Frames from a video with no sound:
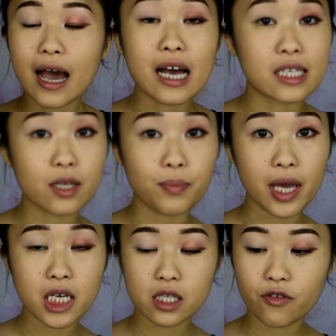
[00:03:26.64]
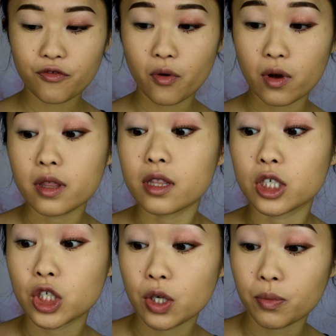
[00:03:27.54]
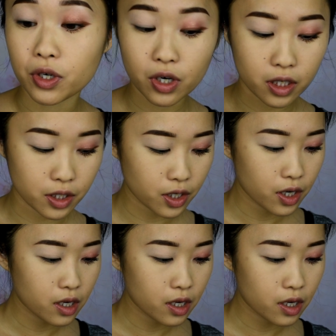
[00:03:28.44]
as a base for the shimmer color.